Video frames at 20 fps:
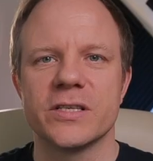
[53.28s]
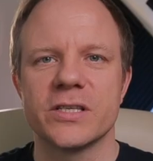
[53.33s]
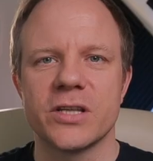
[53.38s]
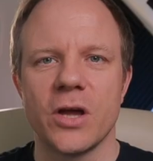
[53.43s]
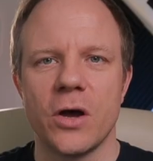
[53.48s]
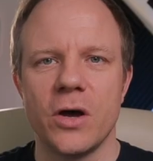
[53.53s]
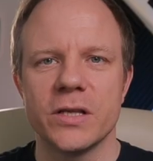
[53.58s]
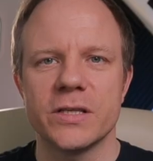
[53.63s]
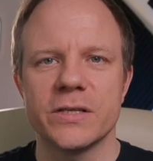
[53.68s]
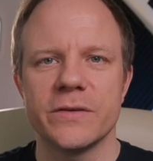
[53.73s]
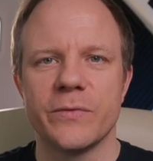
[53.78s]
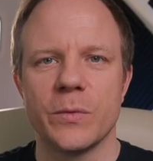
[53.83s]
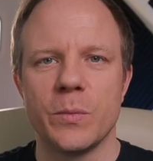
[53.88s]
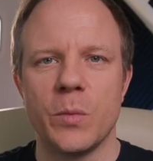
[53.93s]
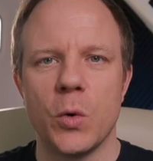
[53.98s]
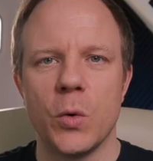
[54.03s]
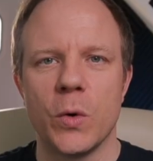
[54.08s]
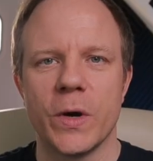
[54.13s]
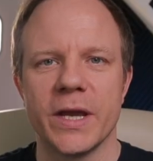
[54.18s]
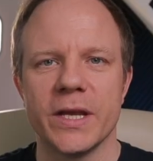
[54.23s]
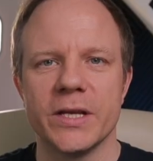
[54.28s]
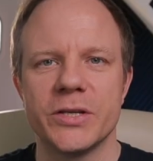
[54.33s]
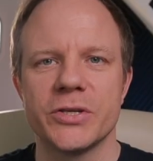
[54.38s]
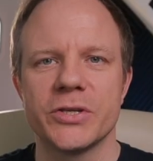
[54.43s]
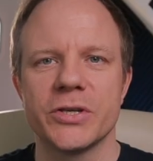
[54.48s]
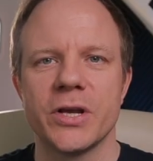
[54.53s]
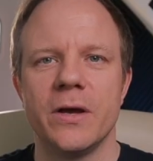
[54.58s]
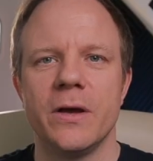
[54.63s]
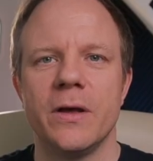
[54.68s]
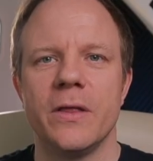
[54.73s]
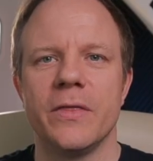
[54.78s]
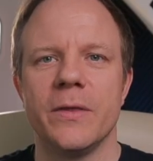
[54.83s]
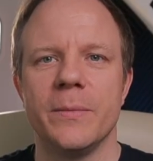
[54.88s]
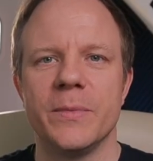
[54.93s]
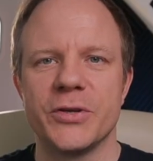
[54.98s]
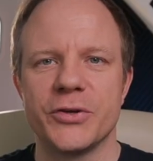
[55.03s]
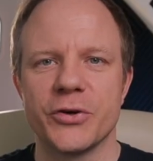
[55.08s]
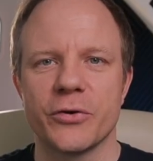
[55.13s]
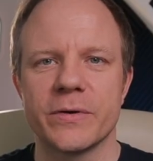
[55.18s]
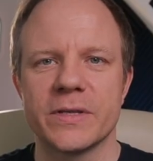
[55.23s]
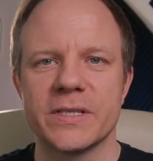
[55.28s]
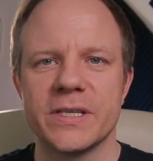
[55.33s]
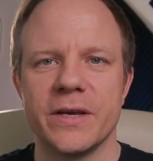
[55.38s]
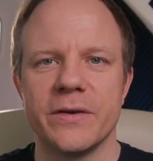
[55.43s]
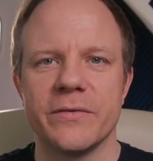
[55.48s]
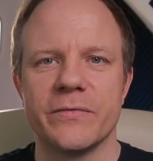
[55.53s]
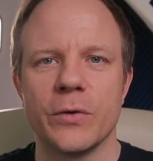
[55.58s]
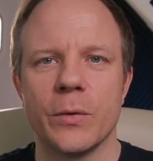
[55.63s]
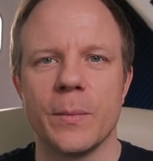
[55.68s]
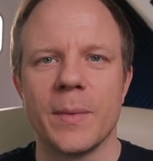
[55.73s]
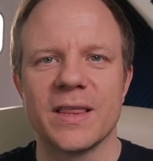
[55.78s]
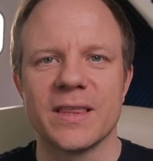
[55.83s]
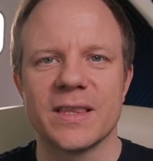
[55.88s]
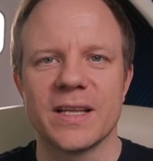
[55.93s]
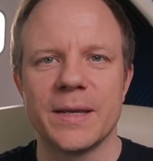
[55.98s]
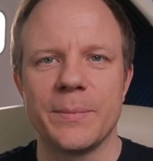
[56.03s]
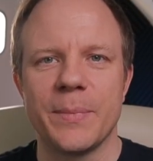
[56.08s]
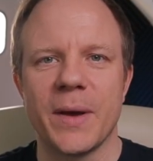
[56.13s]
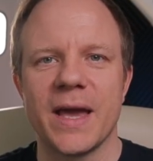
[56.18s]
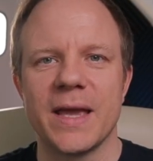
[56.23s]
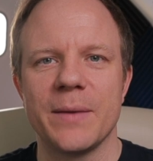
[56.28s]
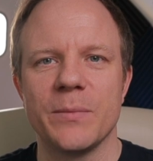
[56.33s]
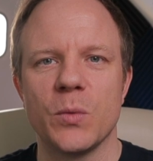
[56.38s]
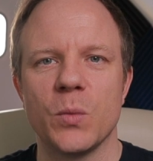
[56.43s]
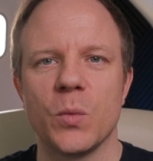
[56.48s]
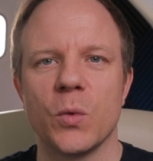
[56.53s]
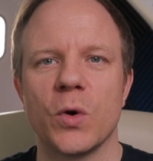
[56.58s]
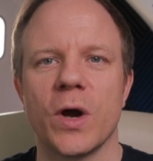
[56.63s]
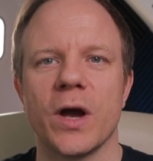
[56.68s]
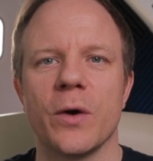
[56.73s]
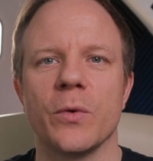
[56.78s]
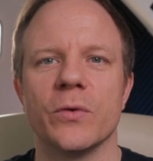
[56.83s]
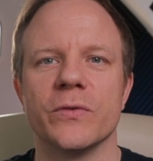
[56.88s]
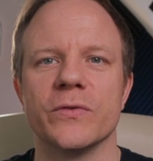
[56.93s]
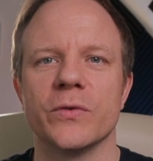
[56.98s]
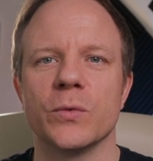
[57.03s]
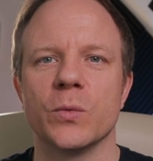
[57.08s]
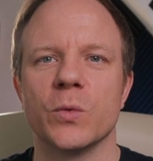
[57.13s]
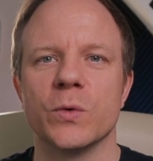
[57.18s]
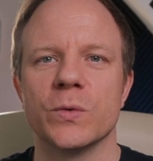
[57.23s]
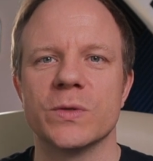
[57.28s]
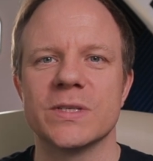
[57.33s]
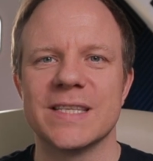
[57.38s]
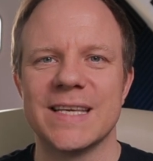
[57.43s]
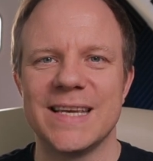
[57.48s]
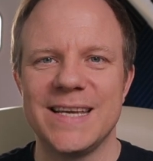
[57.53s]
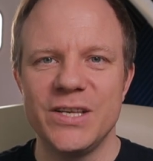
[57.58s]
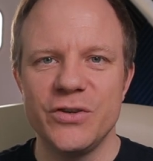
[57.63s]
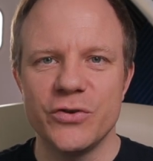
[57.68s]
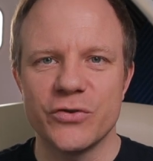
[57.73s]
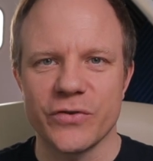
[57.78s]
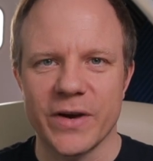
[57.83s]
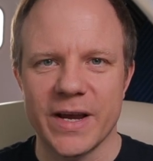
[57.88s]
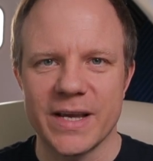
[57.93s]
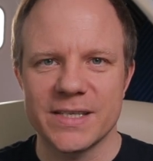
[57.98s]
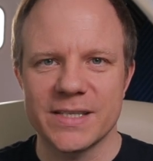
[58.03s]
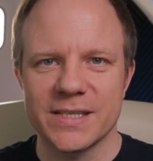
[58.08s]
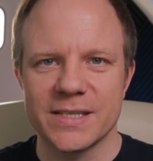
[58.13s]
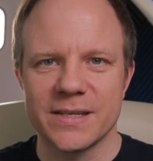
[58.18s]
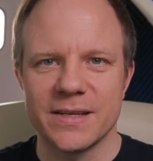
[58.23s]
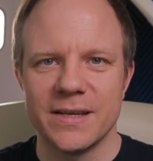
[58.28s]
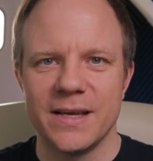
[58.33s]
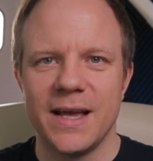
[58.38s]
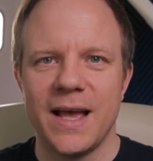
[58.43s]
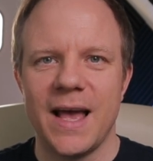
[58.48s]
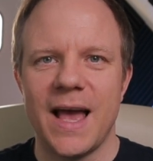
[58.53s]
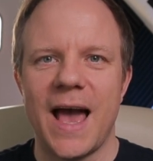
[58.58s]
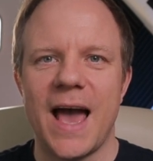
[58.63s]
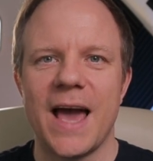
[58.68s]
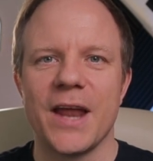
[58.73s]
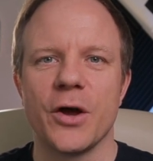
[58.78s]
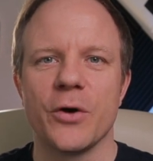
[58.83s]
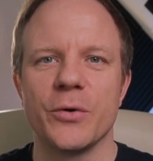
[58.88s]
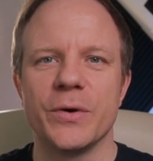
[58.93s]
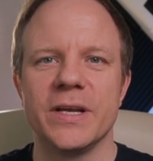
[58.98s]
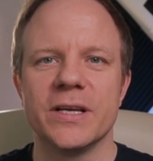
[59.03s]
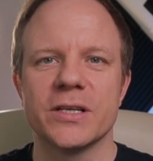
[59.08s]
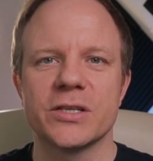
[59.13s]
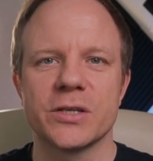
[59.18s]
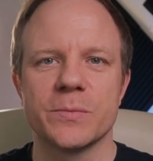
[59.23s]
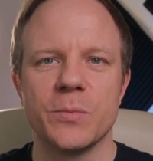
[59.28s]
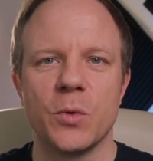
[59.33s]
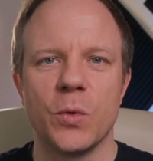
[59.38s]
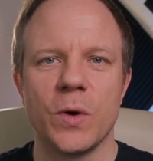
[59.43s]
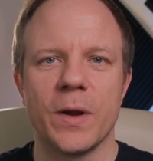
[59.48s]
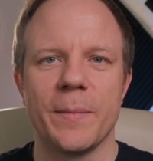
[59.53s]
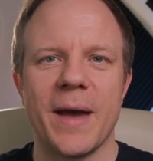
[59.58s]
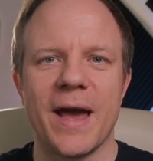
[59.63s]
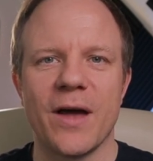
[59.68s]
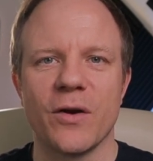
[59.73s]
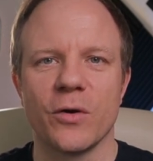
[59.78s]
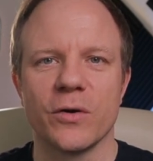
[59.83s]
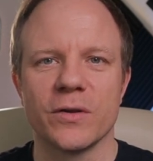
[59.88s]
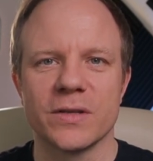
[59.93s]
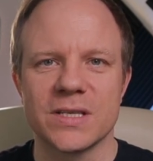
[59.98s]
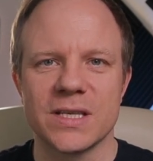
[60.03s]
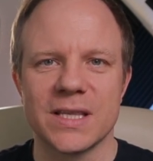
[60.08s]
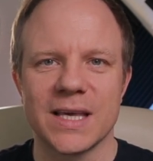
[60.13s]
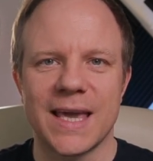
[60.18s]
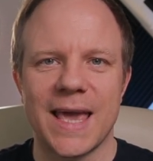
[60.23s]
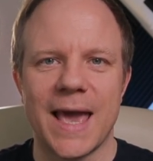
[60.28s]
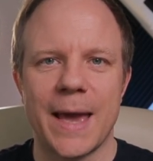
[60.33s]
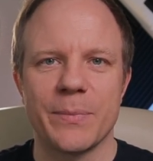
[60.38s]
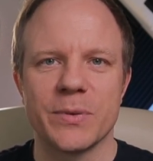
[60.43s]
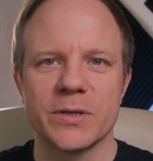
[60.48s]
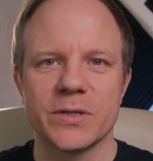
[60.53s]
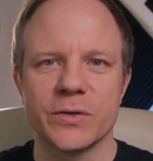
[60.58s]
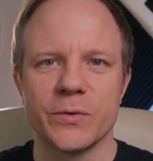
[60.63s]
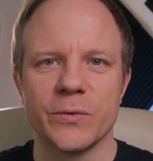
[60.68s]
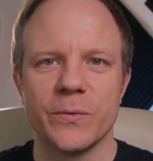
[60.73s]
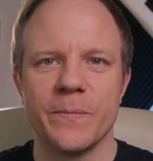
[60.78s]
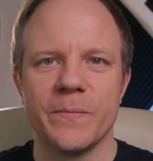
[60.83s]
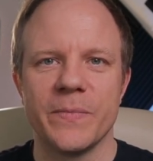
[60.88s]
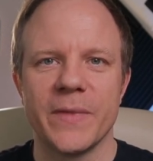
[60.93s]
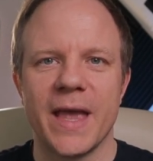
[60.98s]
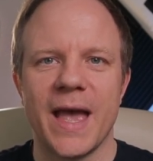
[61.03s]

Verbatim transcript: the start of a mortgage, the majority of your monthly payment will go on towards the interest and only a small amount onto the capital.